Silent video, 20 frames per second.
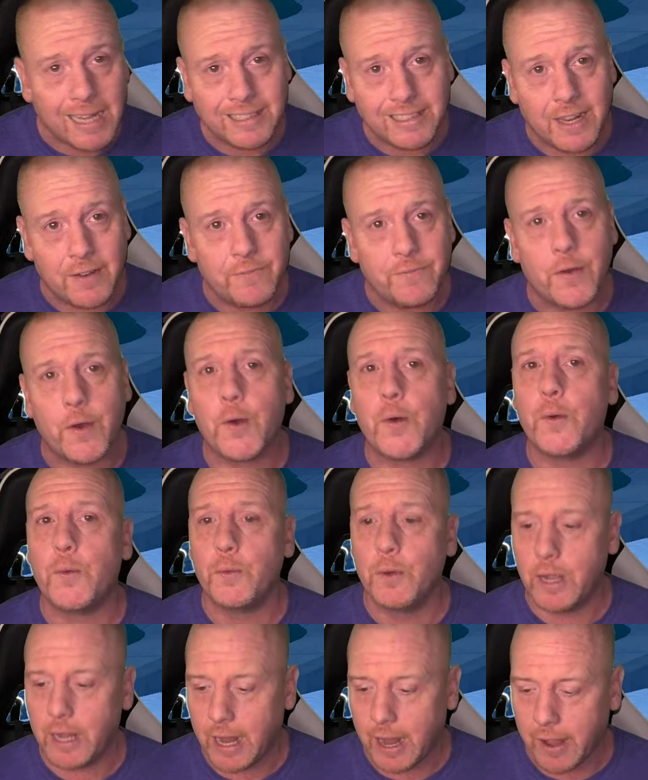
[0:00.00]
info,
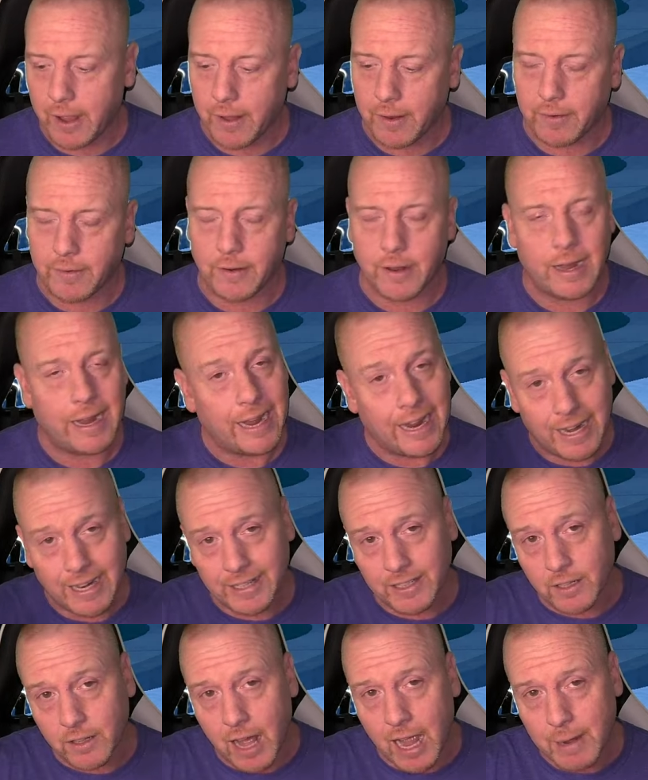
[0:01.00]
and hitting
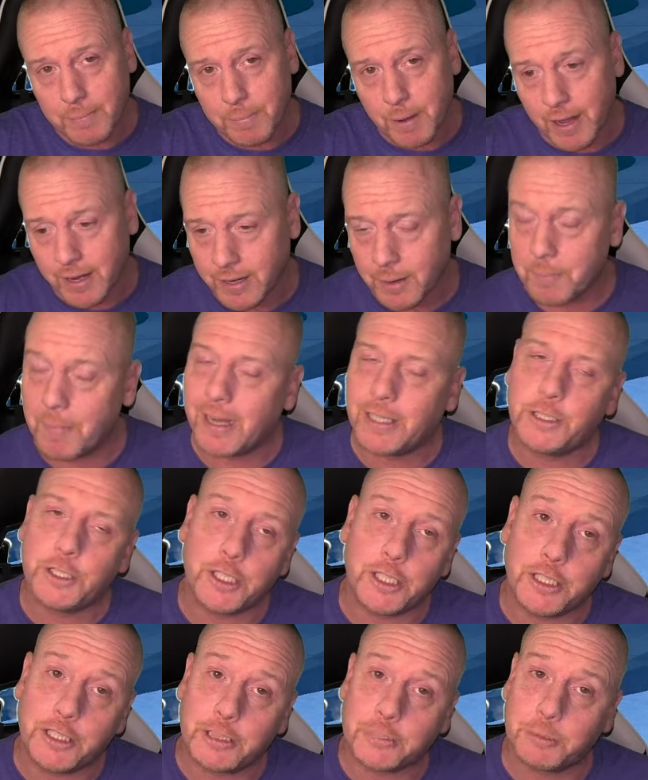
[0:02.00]
the like button, and make sure
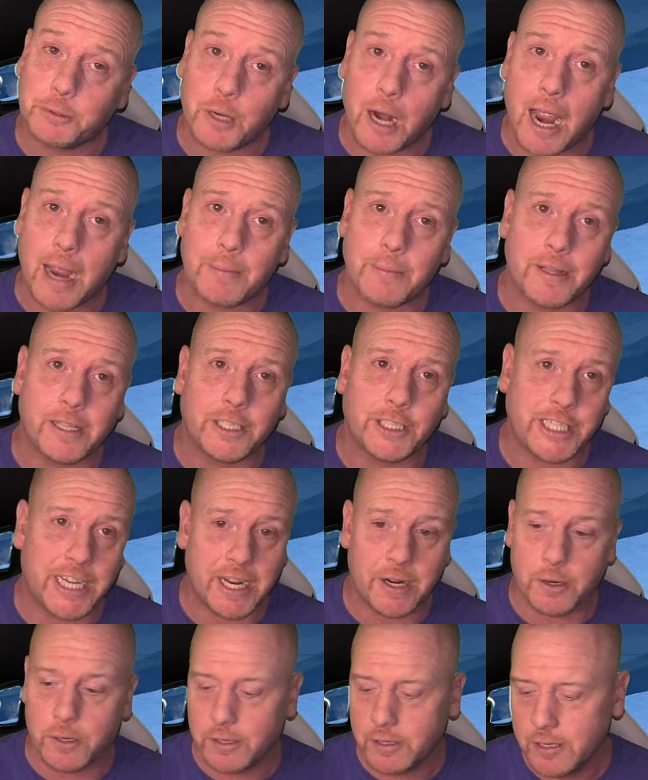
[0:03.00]
you're subscribed to the
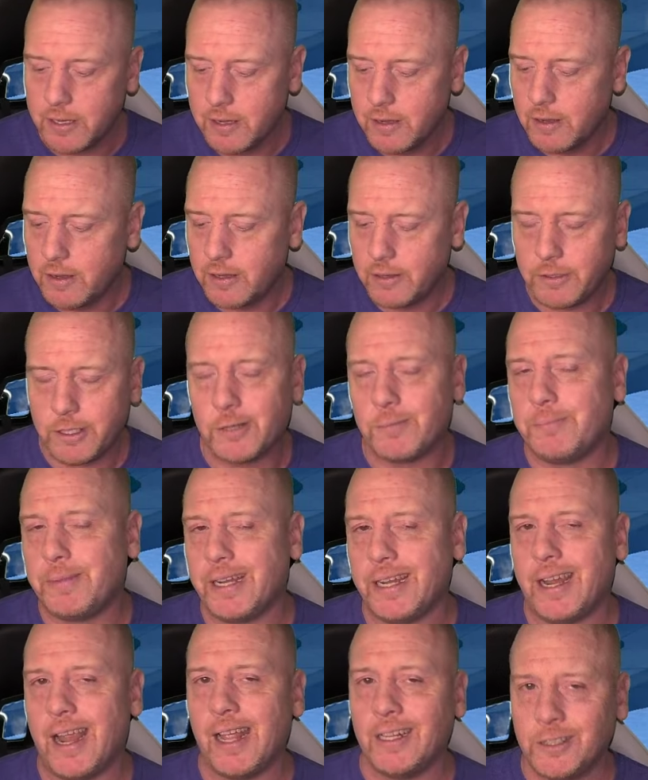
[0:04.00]
channel to
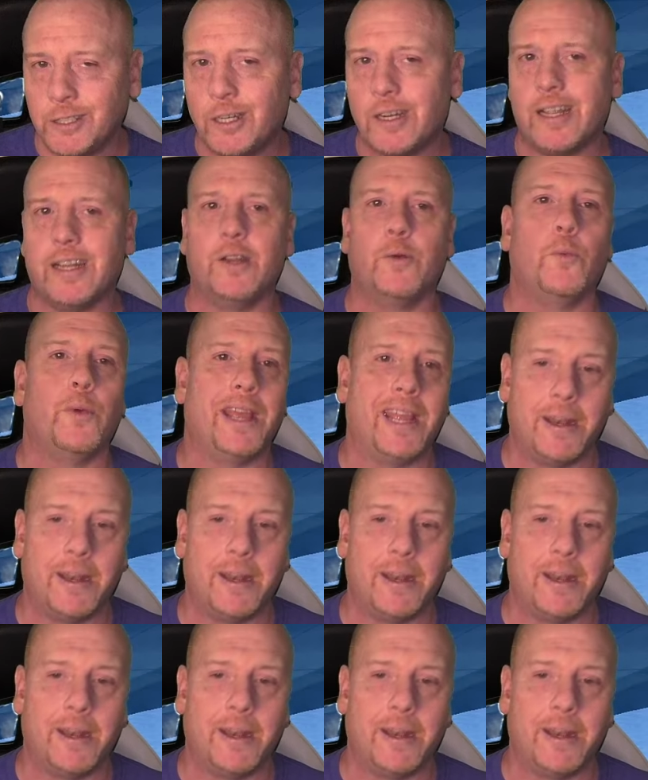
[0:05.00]
be entered in to win